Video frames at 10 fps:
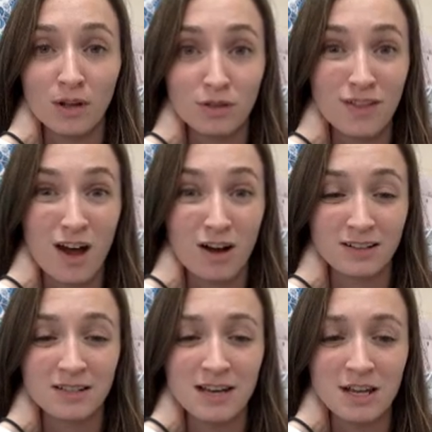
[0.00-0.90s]
through that
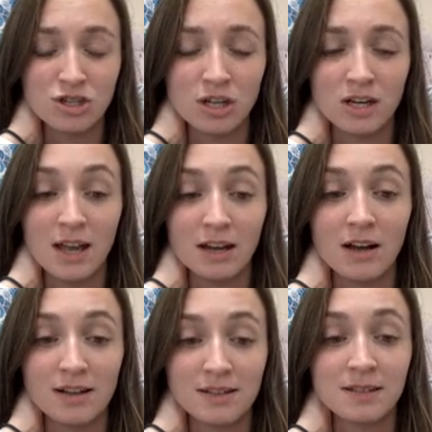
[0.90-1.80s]
oxidation and it
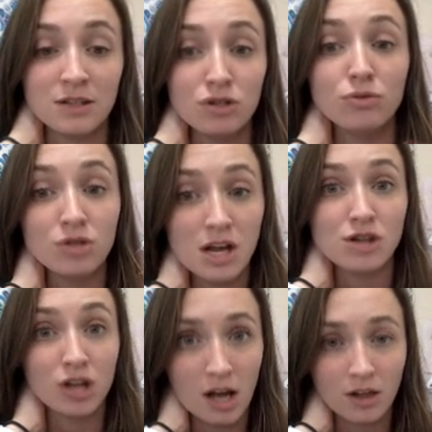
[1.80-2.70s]
causes it to
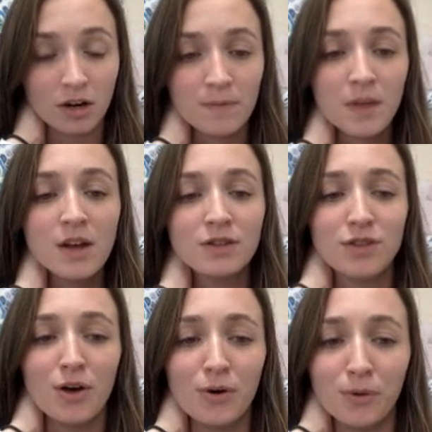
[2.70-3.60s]
change color.
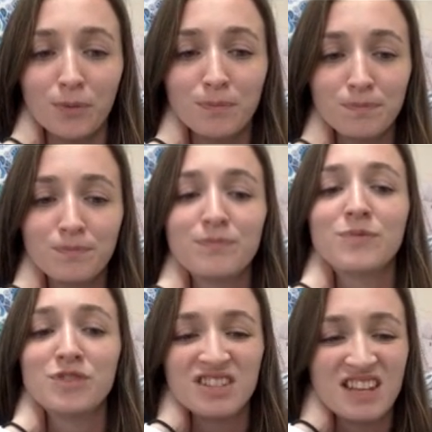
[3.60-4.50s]
So
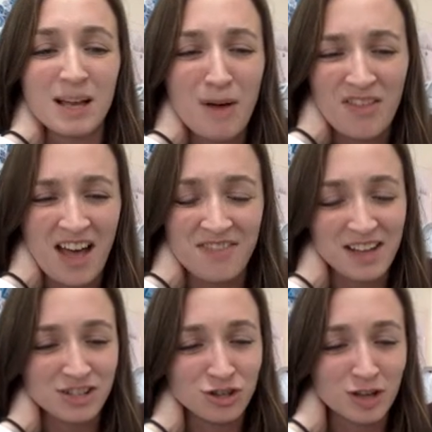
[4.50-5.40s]
just think about that.
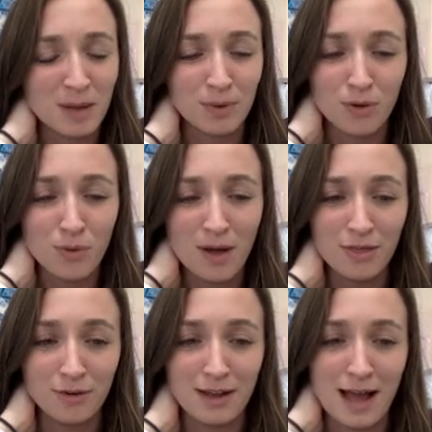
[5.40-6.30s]
That's your chemical
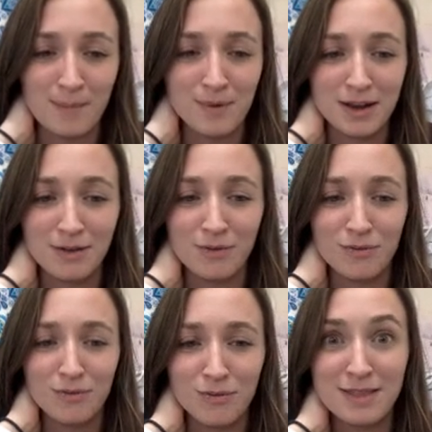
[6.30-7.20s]
weathering happening
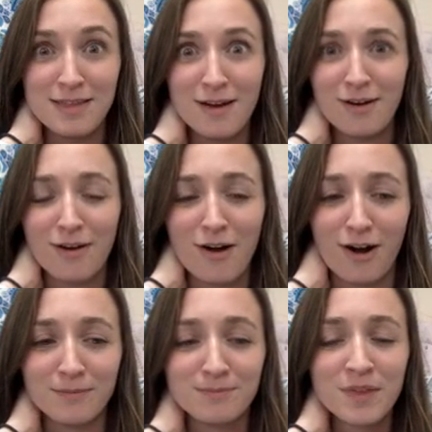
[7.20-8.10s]
right there on a car.